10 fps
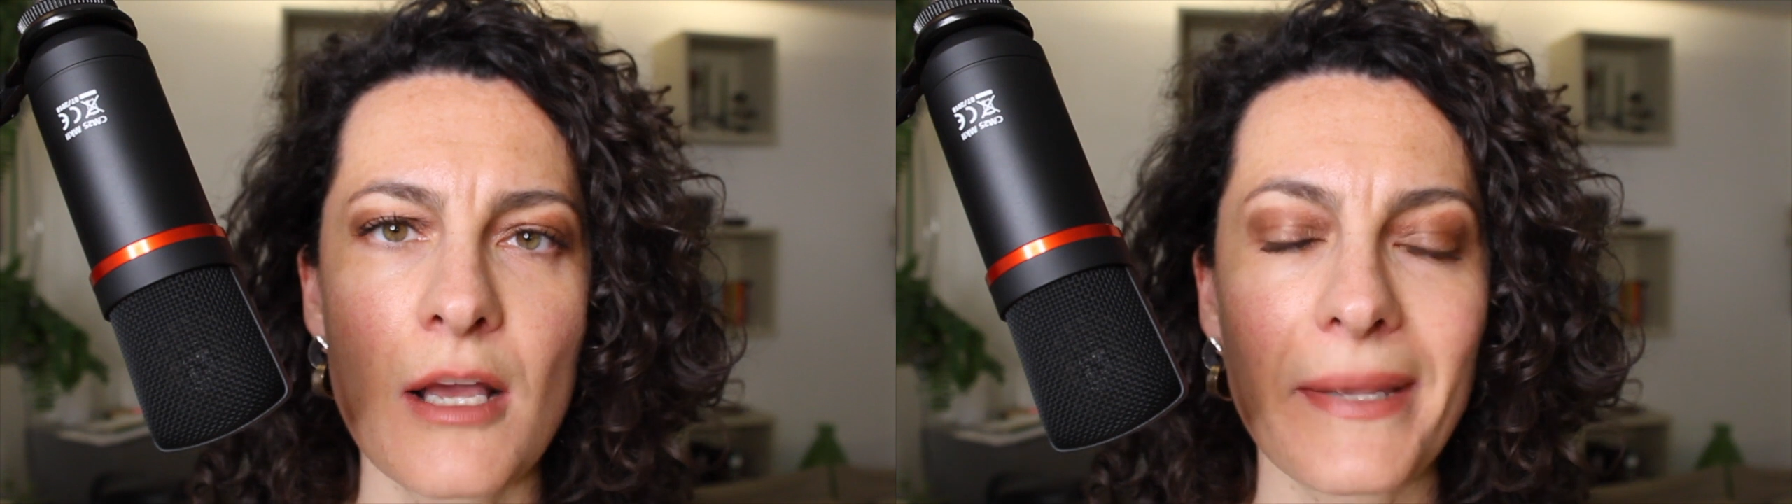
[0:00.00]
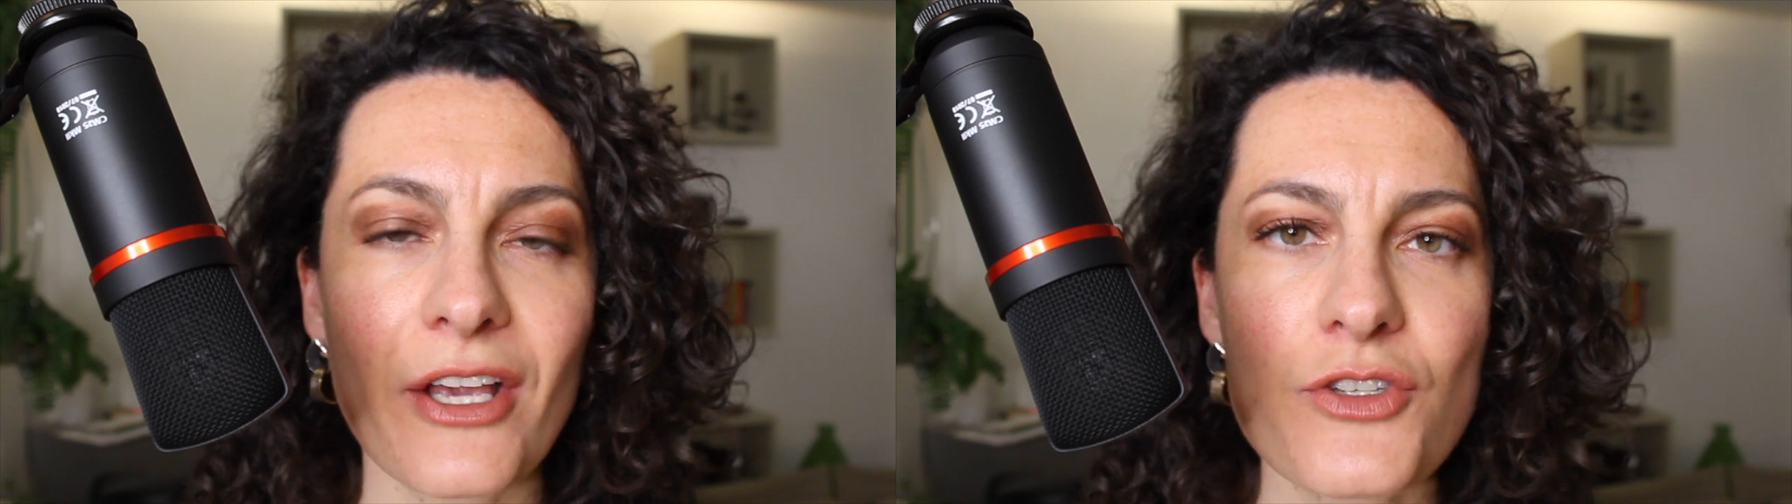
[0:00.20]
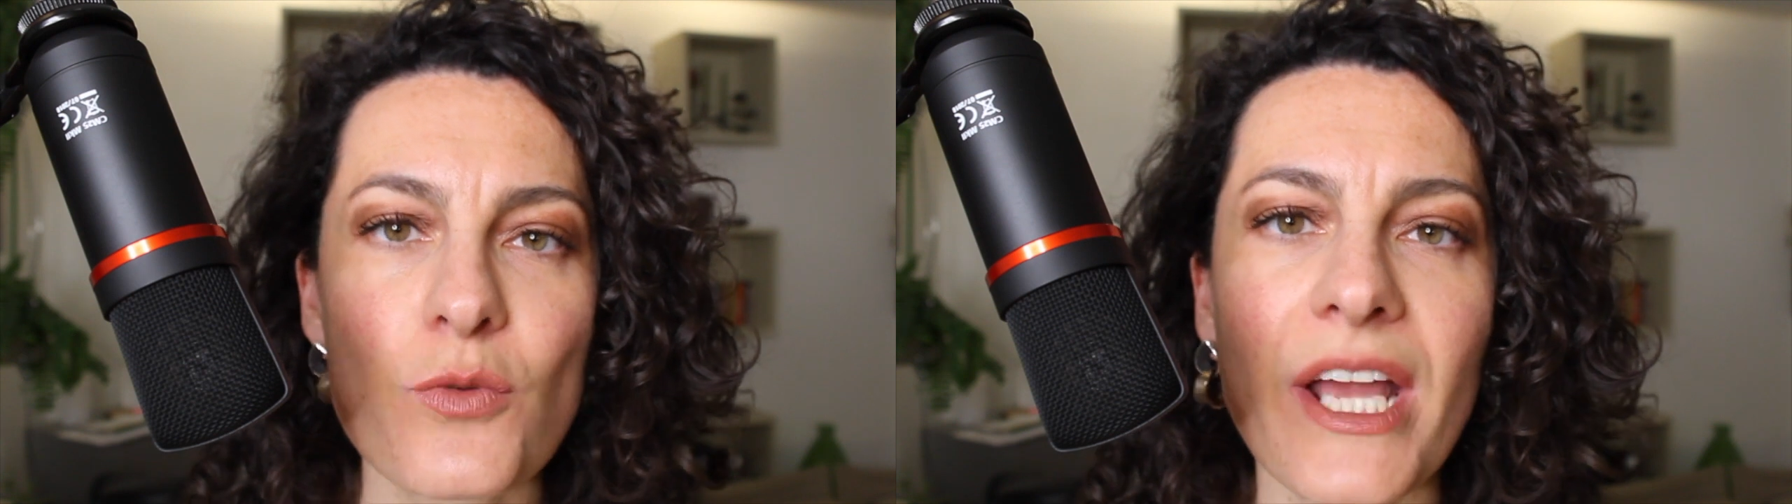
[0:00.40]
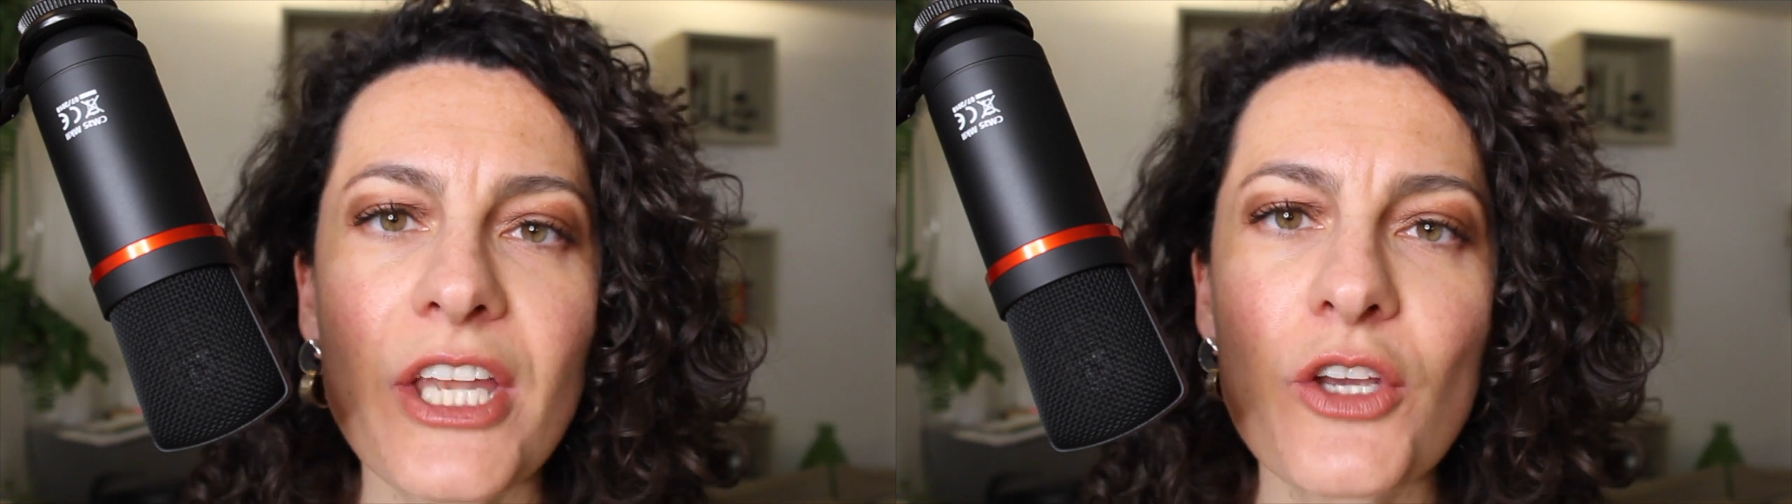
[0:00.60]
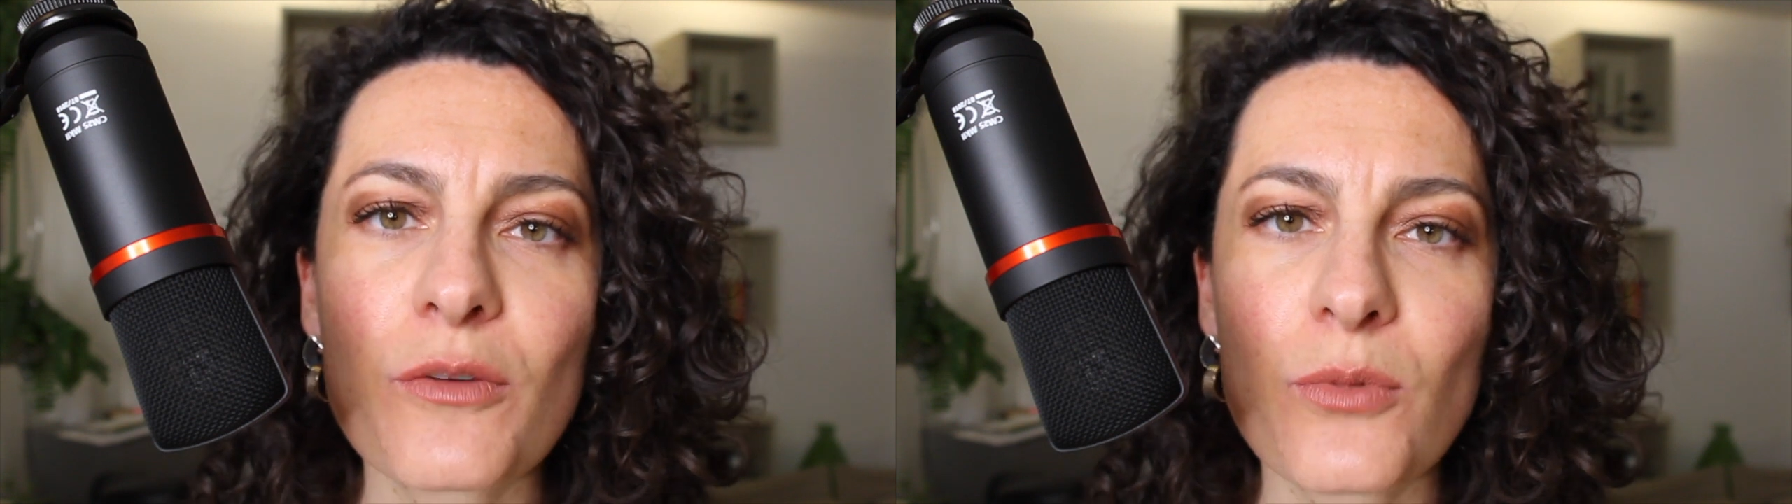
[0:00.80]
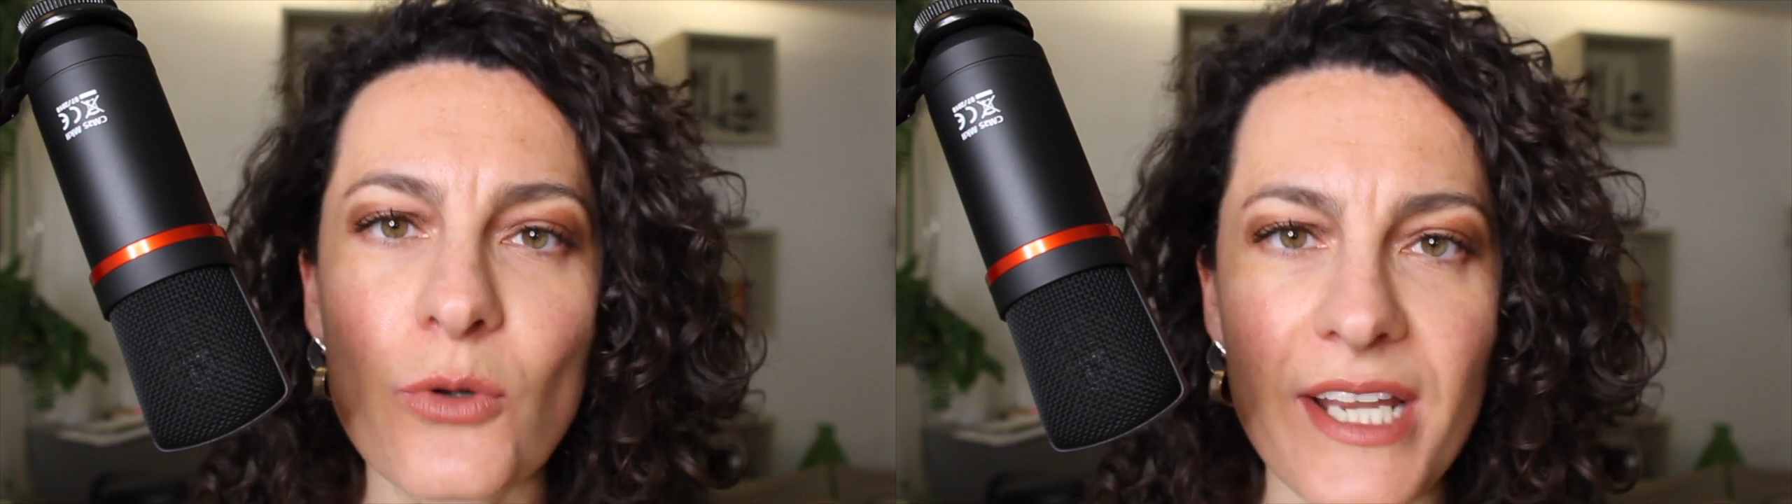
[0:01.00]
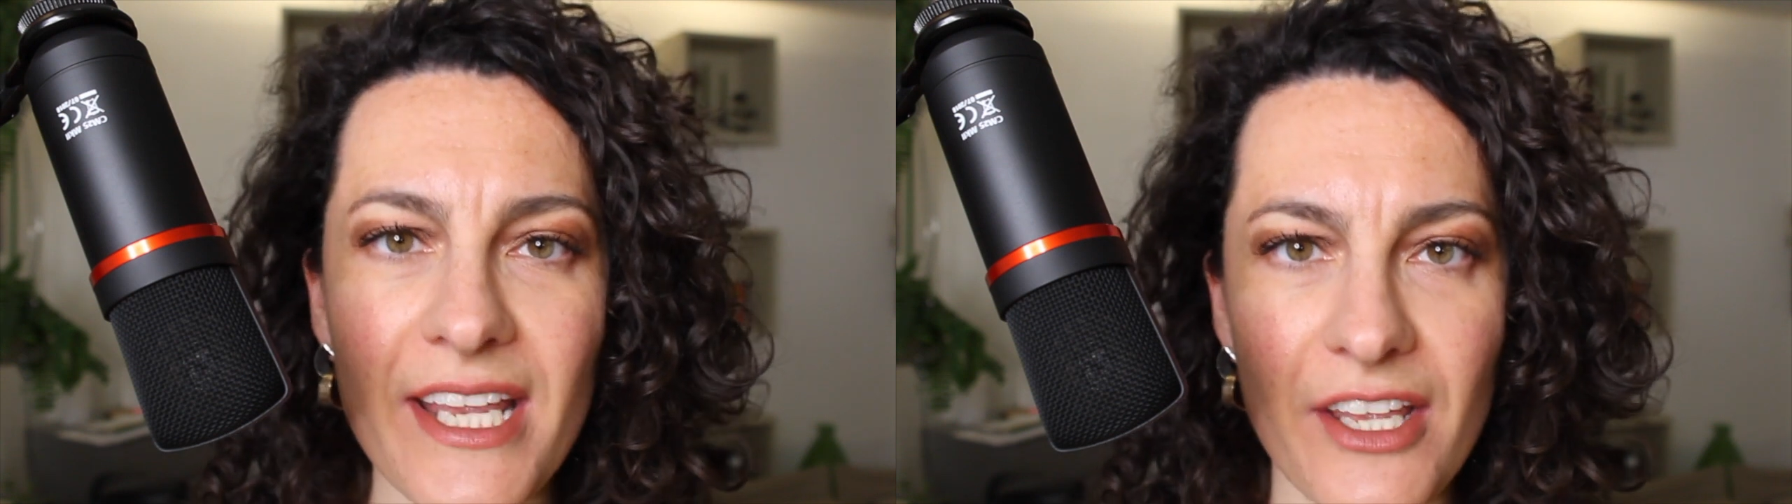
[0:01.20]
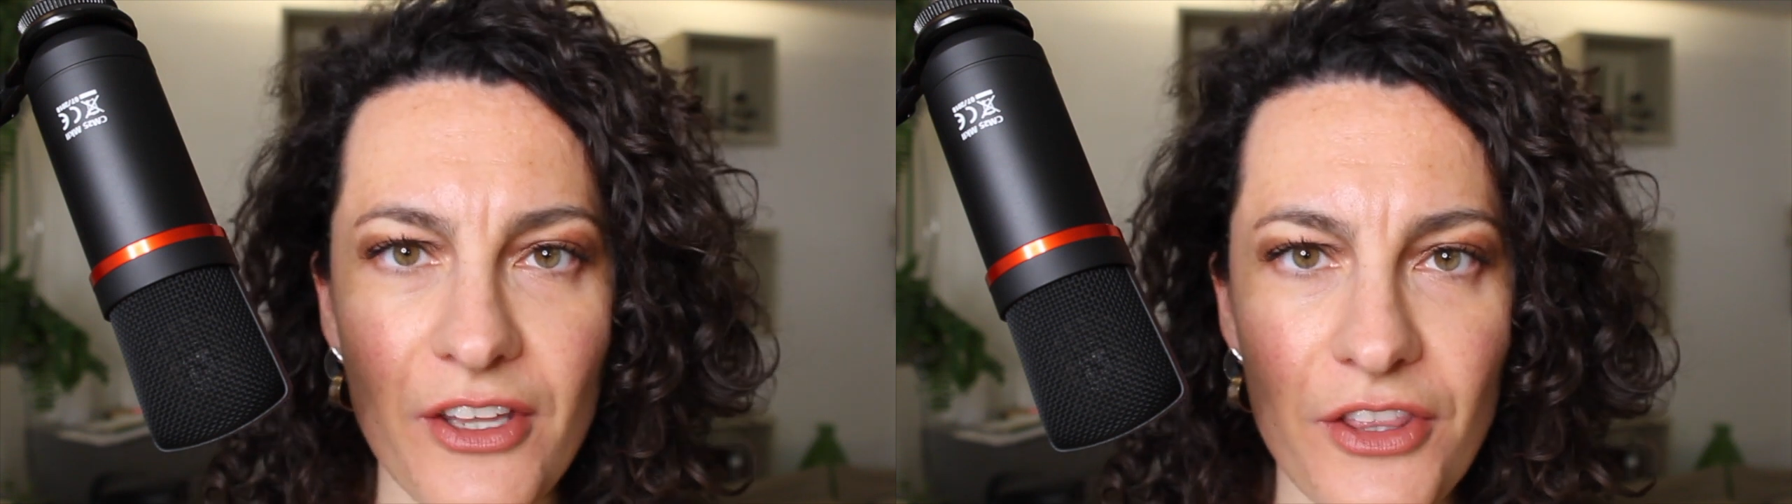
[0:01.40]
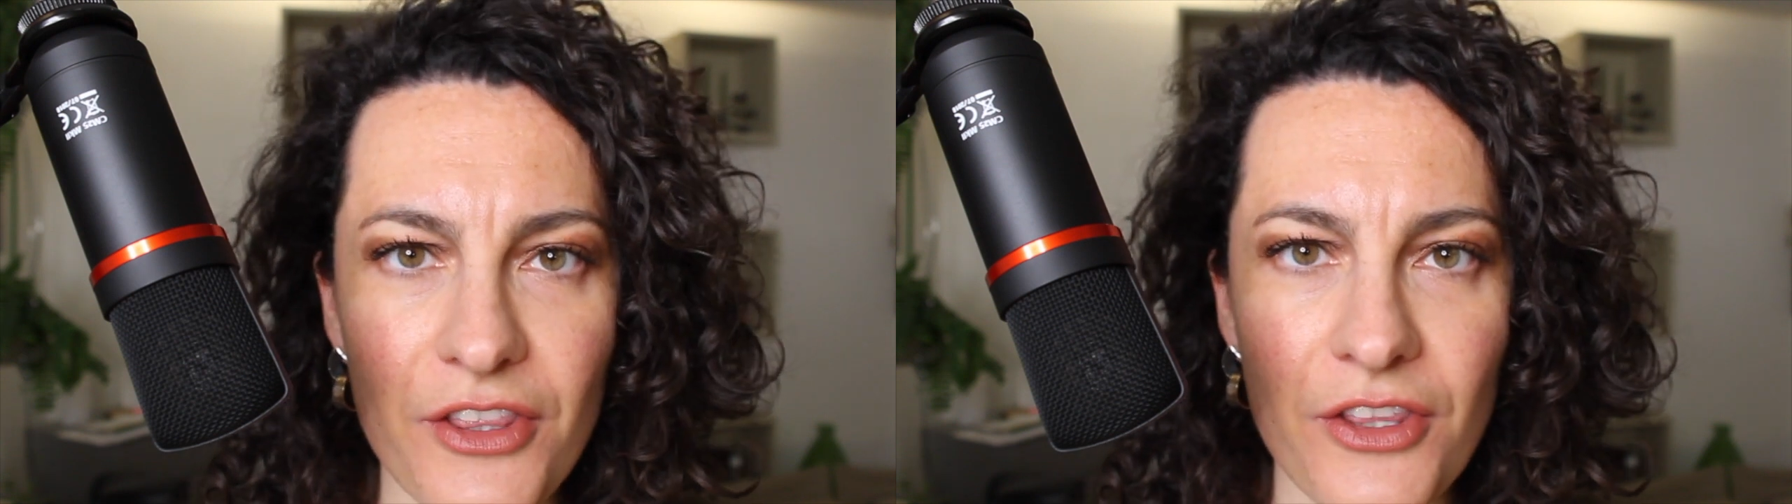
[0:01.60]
Because when you breathe,